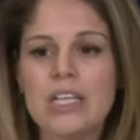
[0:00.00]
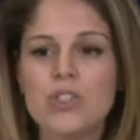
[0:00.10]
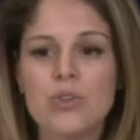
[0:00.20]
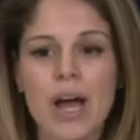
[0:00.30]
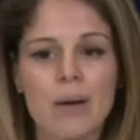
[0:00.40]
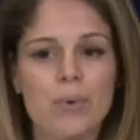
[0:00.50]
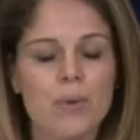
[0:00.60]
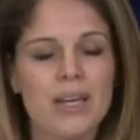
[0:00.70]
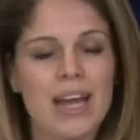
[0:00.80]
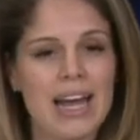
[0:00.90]
Do not
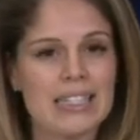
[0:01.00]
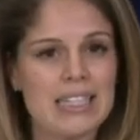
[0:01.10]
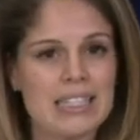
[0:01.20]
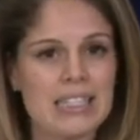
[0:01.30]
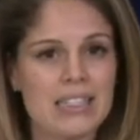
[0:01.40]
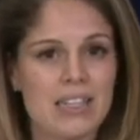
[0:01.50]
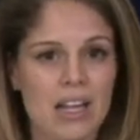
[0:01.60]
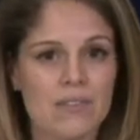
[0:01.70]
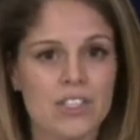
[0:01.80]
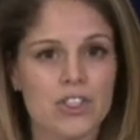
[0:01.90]
permit access to
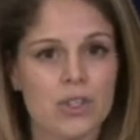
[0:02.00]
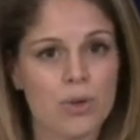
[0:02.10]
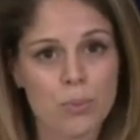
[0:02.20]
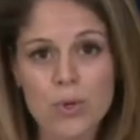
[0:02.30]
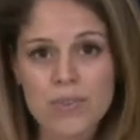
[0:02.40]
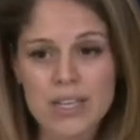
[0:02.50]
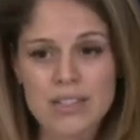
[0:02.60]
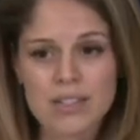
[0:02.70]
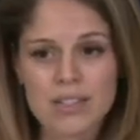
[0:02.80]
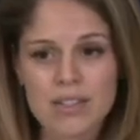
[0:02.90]
television or
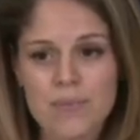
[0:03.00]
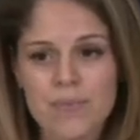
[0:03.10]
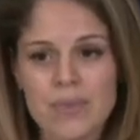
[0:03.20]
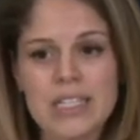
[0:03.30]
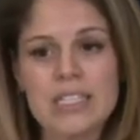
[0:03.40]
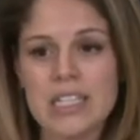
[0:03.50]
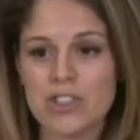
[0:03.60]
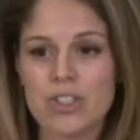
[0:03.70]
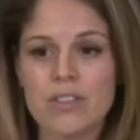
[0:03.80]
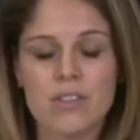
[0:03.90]
movies.
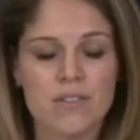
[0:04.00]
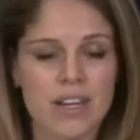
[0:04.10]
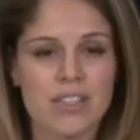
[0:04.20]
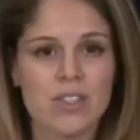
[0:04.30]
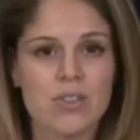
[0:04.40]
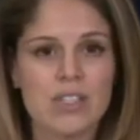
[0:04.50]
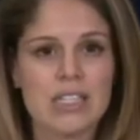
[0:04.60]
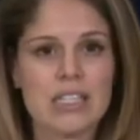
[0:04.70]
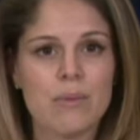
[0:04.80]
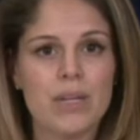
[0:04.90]
Digital device use
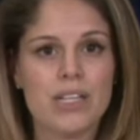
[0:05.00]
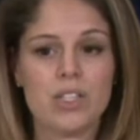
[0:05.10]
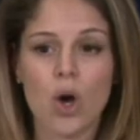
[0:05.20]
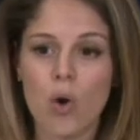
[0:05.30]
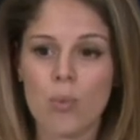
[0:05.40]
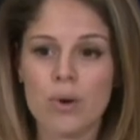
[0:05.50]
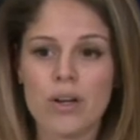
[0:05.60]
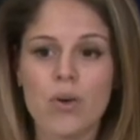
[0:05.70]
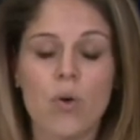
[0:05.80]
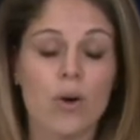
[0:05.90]
is limited to
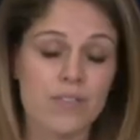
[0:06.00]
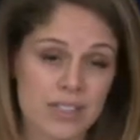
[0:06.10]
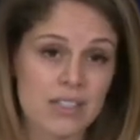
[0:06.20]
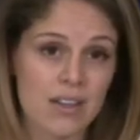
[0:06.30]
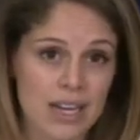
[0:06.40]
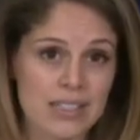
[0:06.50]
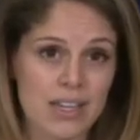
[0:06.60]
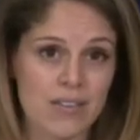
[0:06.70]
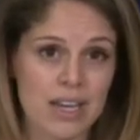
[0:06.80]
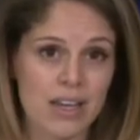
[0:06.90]
homework or physical
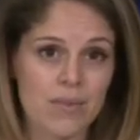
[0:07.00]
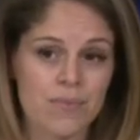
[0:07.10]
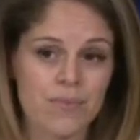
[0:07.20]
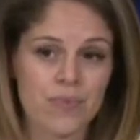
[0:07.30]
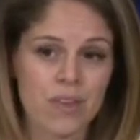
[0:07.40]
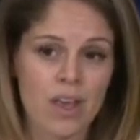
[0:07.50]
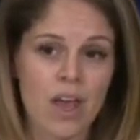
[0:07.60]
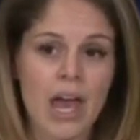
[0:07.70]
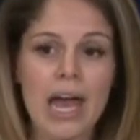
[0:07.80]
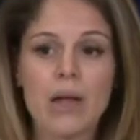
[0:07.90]
activity
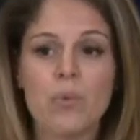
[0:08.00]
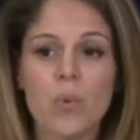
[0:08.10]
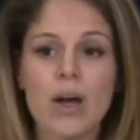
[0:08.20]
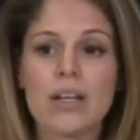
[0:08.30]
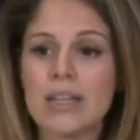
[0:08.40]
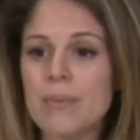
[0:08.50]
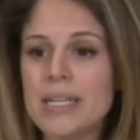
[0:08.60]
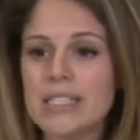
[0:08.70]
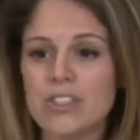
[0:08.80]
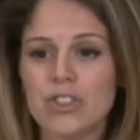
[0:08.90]
and we want to
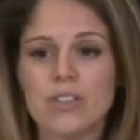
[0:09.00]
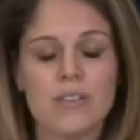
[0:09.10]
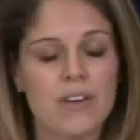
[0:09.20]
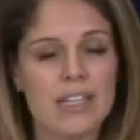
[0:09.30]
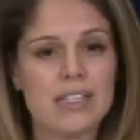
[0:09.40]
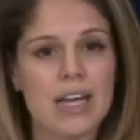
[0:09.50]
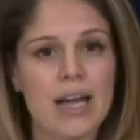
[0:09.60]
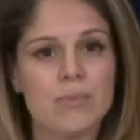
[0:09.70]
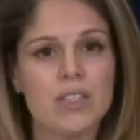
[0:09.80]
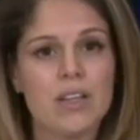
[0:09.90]
limit digital device
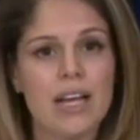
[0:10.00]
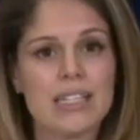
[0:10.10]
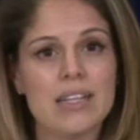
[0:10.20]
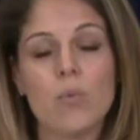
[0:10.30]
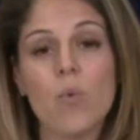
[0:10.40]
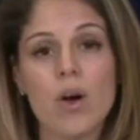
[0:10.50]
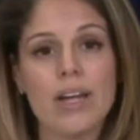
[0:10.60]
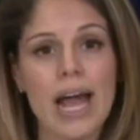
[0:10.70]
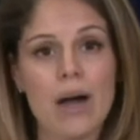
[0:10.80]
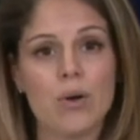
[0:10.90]
time to less than one
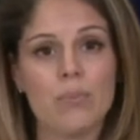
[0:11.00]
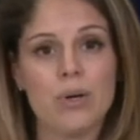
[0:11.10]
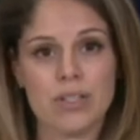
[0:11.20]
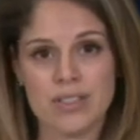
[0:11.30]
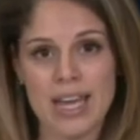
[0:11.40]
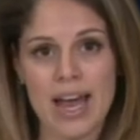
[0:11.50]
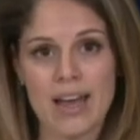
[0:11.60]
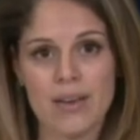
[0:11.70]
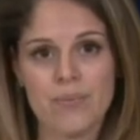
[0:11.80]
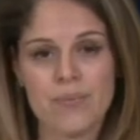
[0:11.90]
hour per
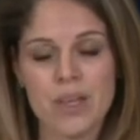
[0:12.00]
day.